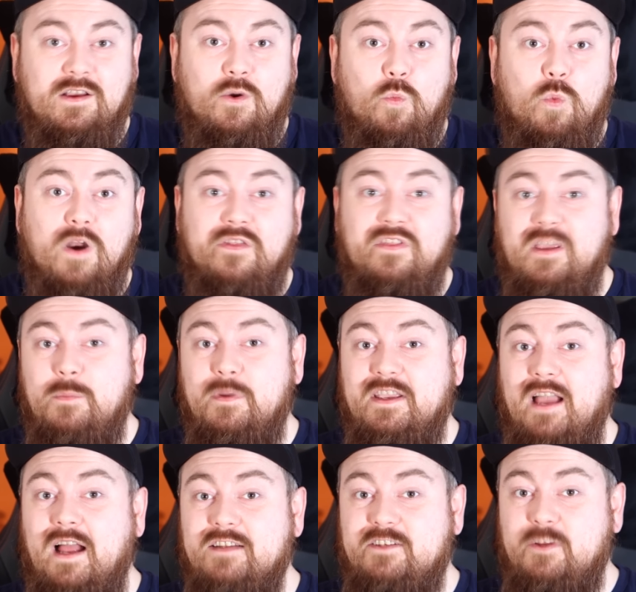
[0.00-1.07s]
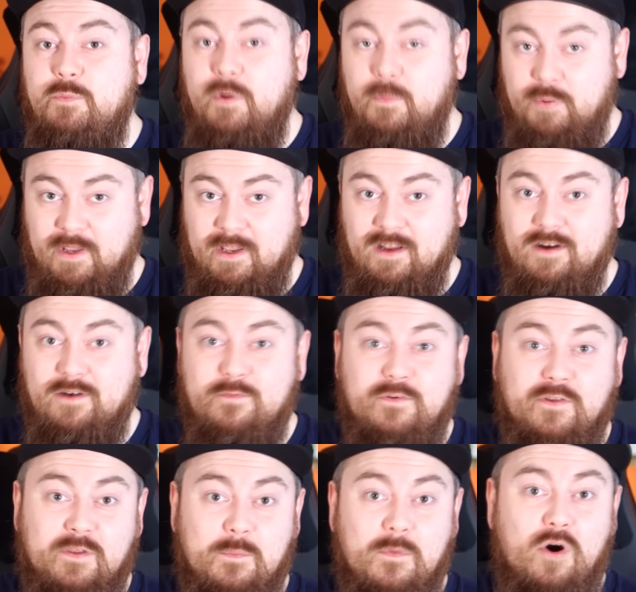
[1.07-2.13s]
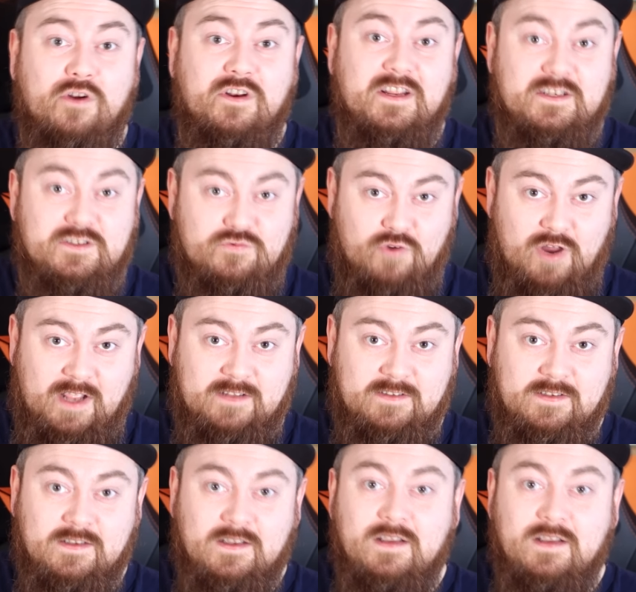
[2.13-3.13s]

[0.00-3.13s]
where they began to prepare for the morning's raid.